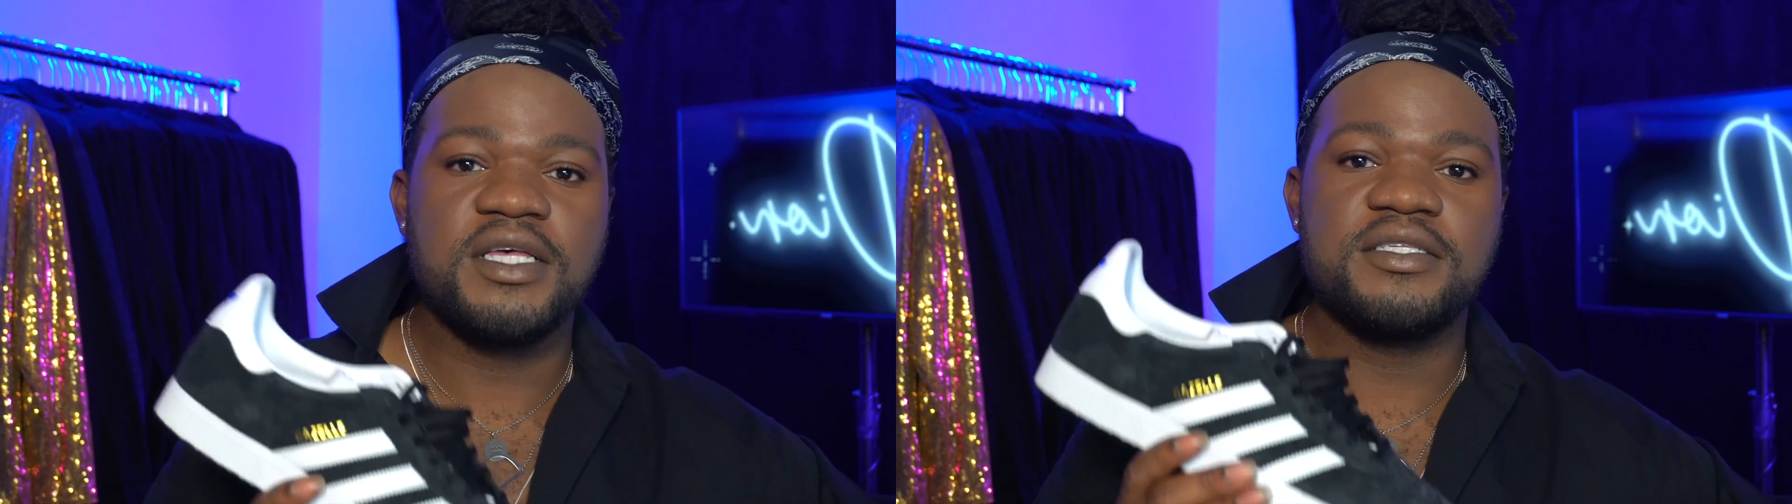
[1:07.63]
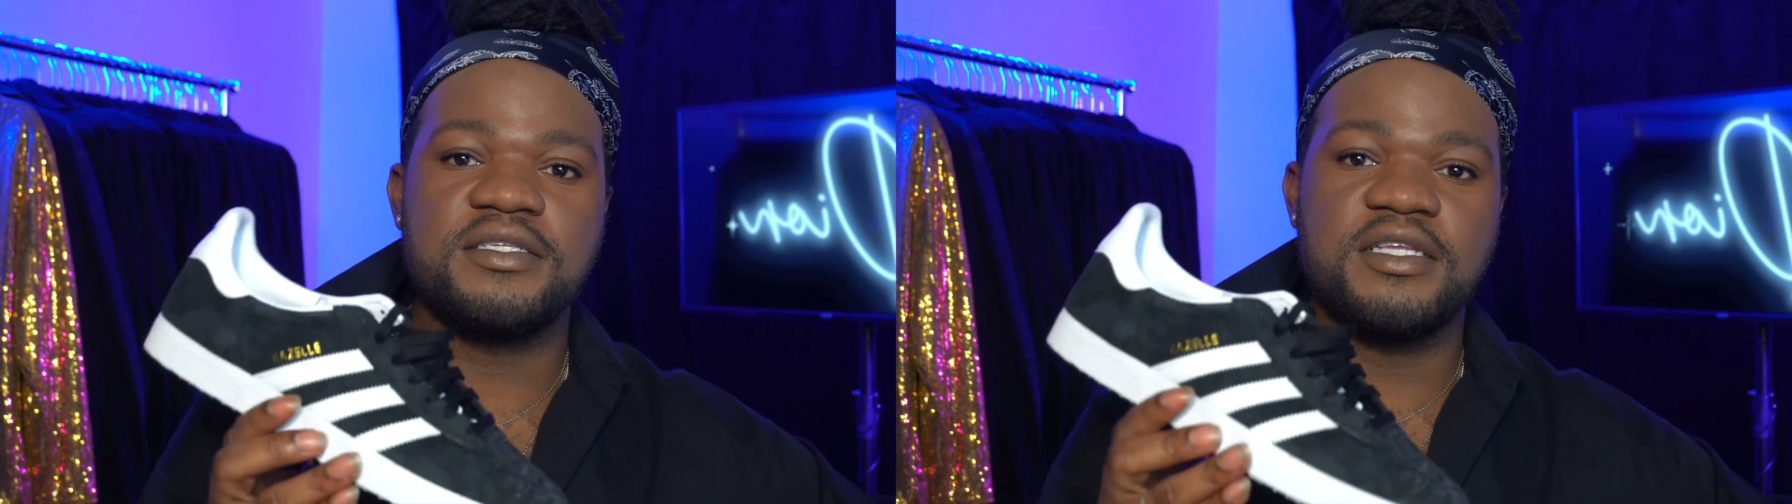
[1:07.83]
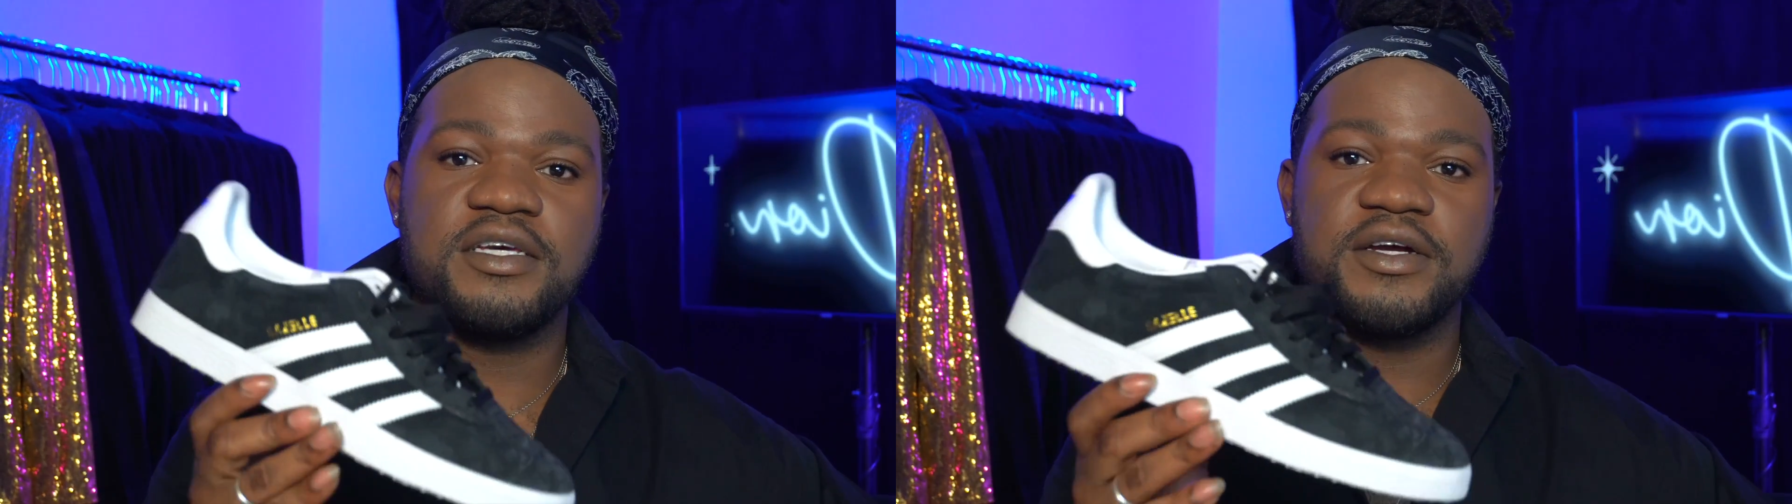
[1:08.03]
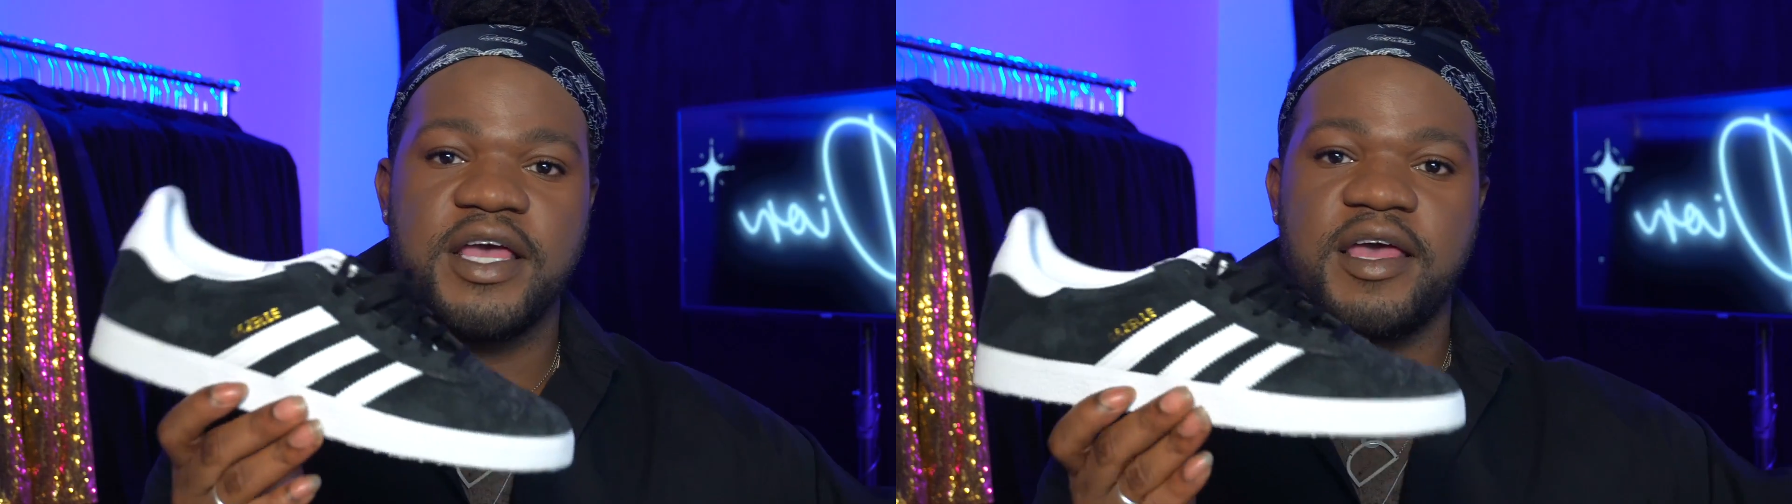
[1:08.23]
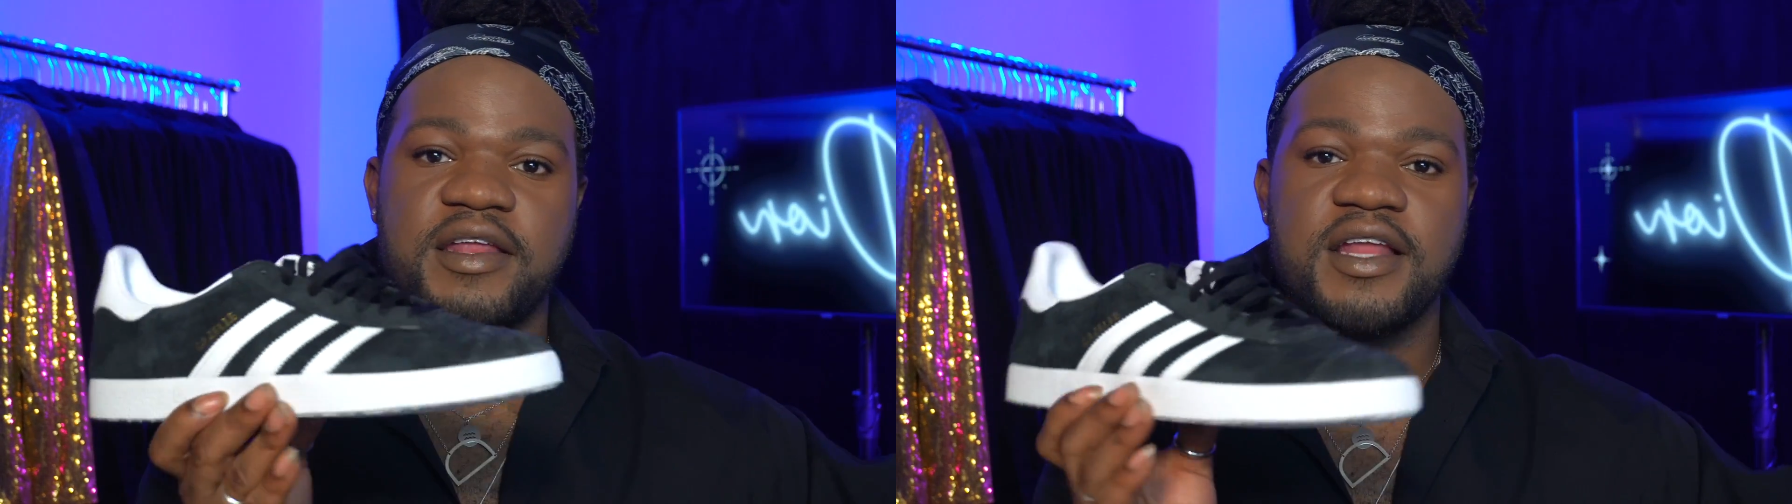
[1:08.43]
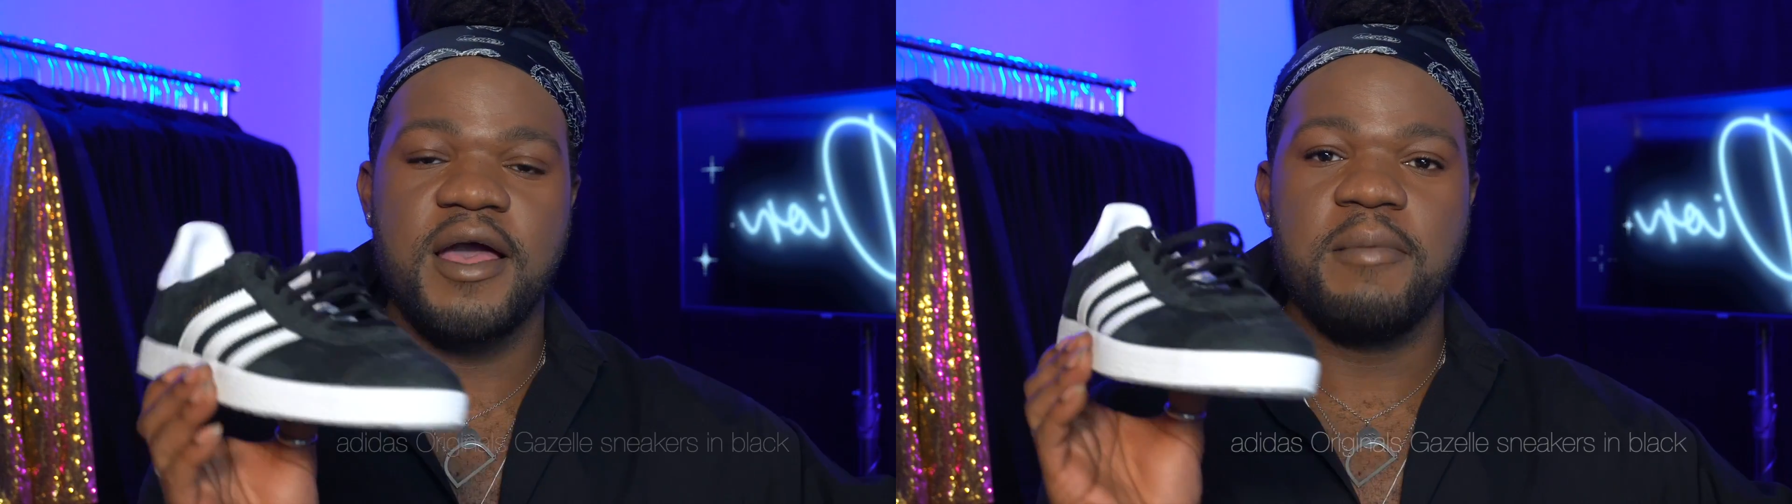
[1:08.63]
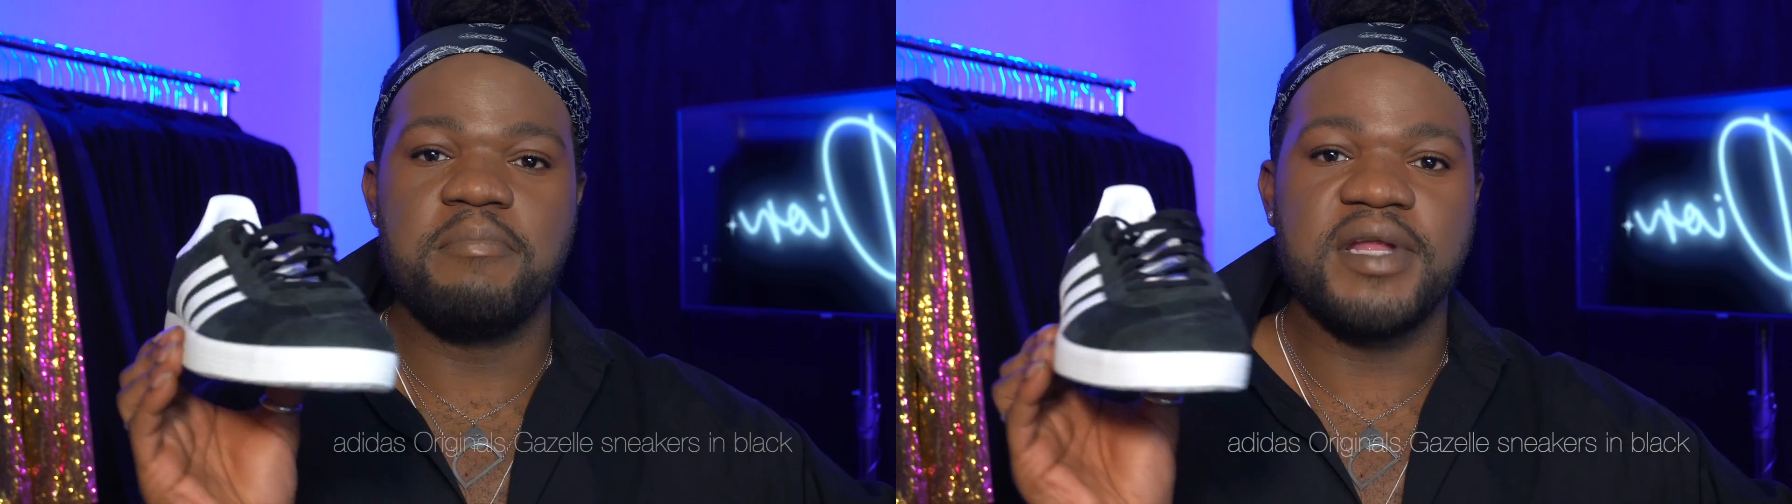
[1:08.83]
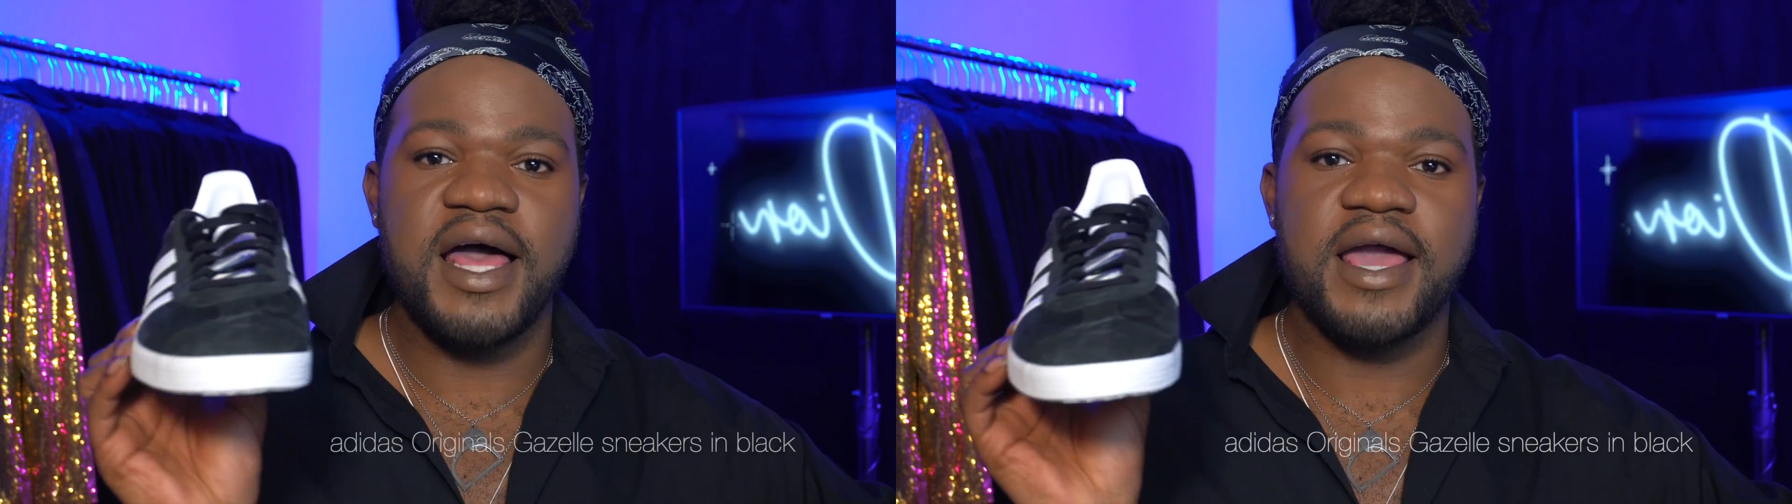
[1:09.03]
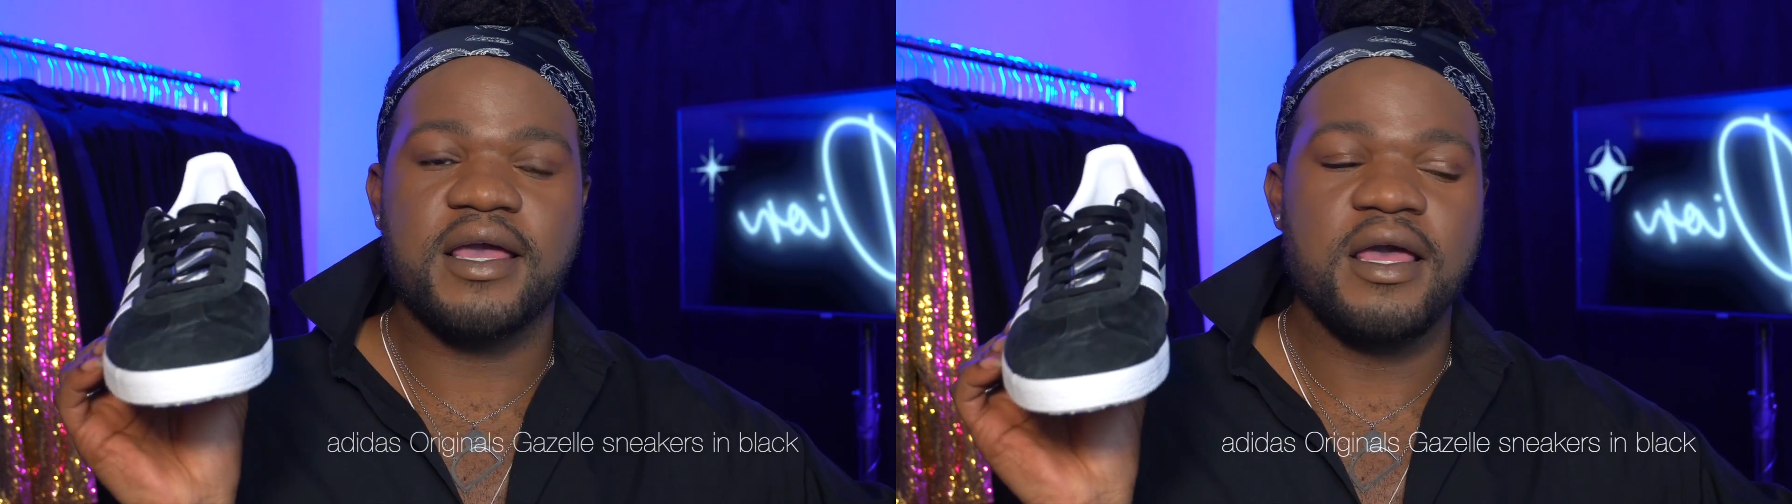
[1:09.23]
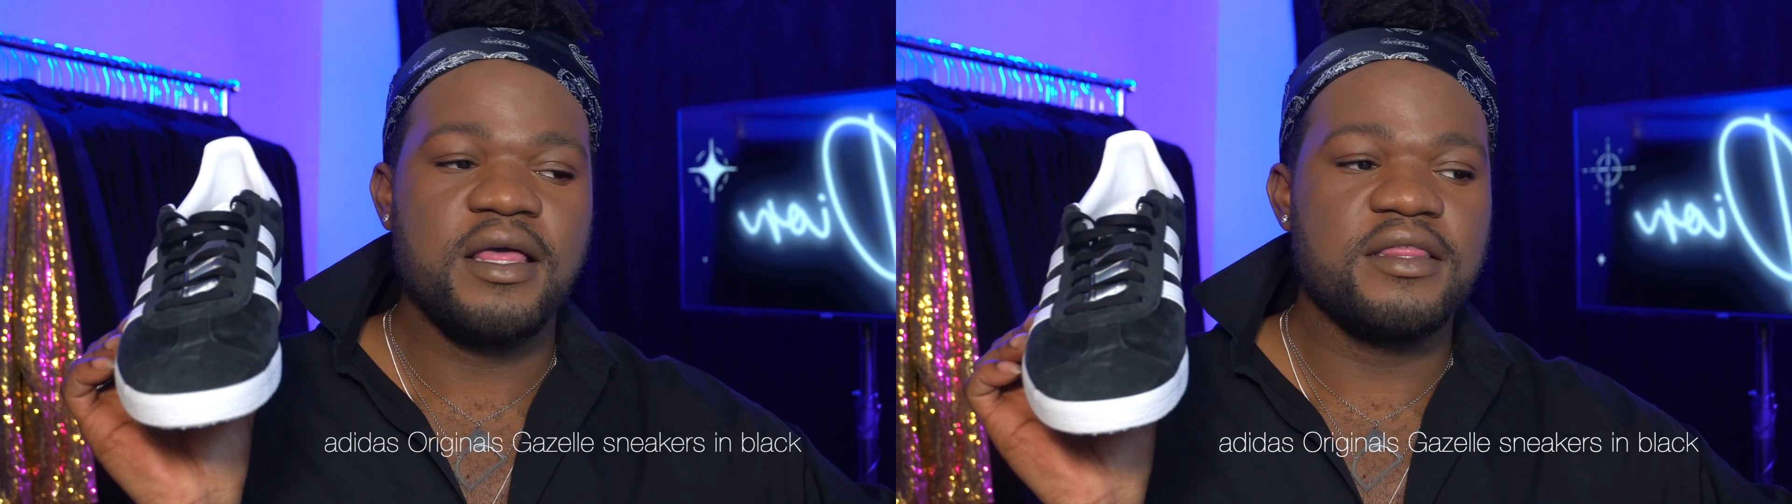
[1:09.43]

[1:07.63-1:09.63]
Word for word: sneaker in black.